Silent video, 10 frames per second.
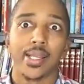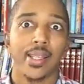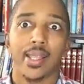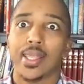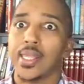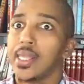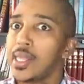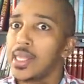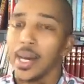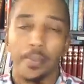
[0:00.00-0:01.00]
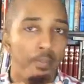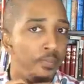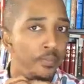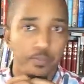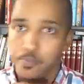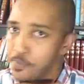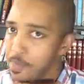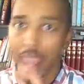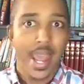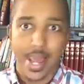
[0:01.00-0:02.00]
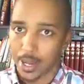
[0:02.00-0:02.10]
the man.